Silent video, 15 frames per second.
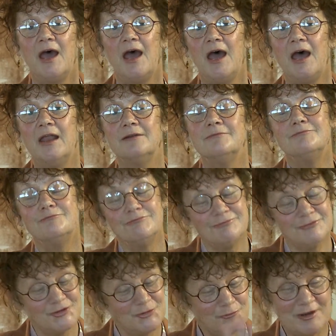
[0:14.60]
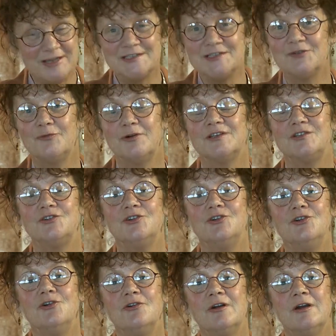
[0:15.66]
and the rest of Western
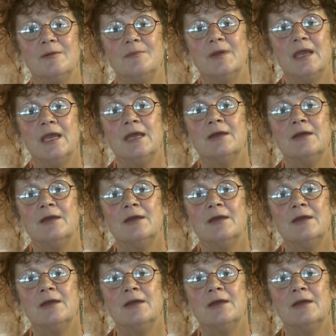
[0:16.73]
Europe,